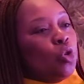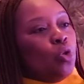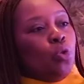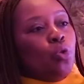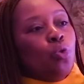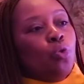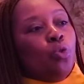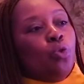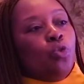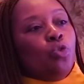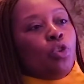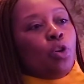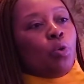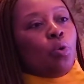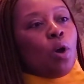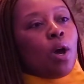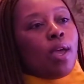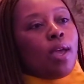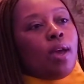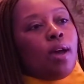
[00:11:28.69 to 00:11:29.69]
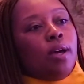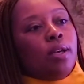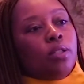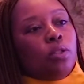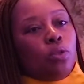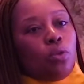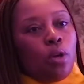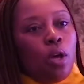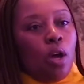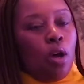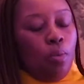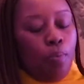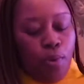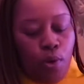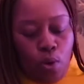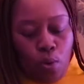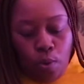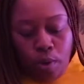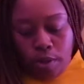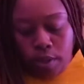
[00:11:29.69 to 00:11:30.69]
you require us to help
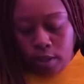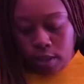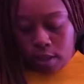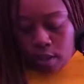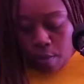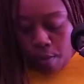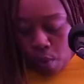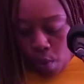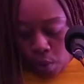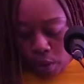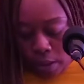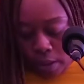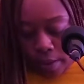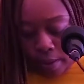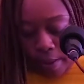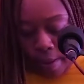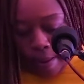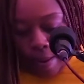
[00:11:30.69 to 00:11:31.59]
you with the support.